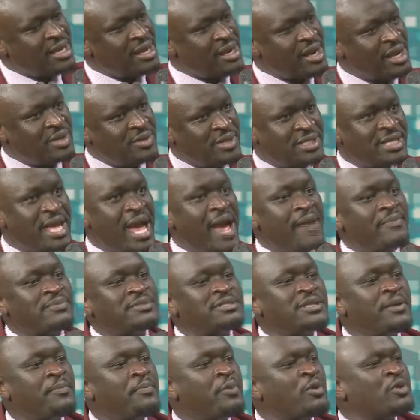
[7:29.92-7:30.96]
graduate, I'm
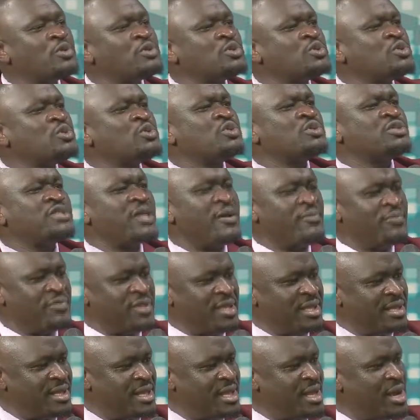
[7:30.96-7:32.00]
supposed to do
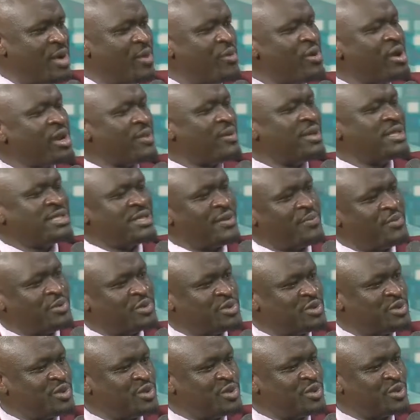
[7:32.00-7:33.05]
something. What am I
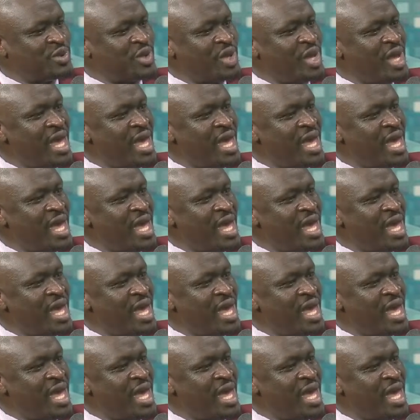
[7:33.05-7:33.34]
supposed to do?